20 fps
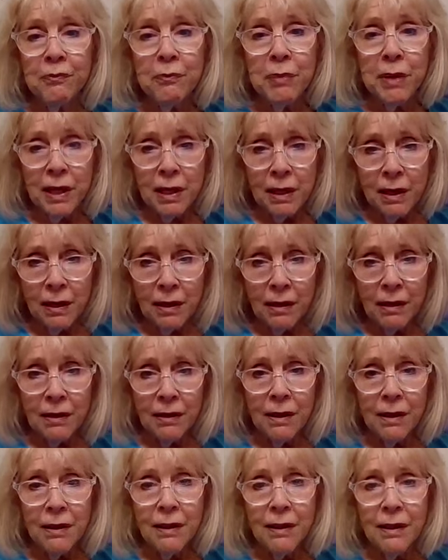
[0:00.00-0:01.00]
being
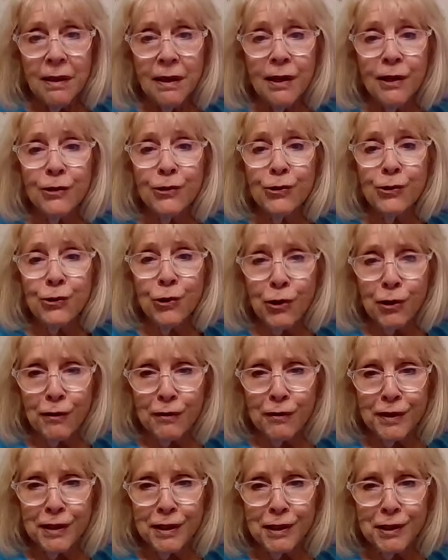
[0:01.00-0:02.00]
a
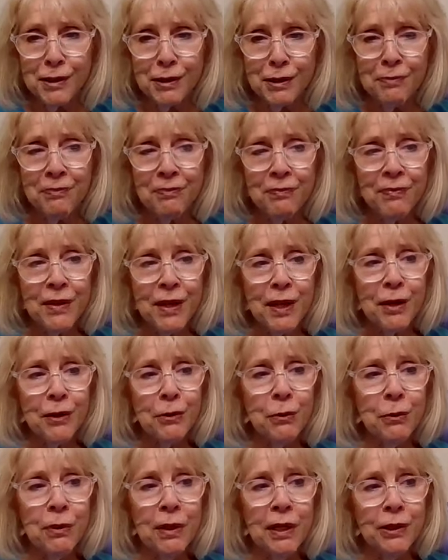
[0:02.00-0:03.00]
servant,
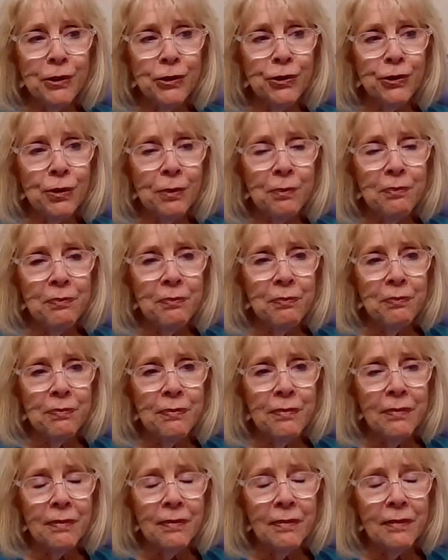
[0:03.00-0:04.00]
which,
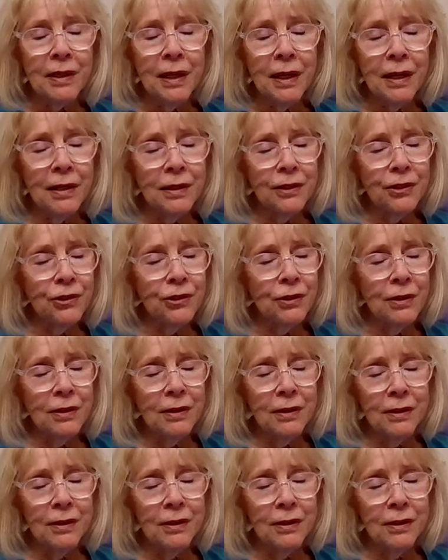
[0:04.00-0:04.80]
gosh,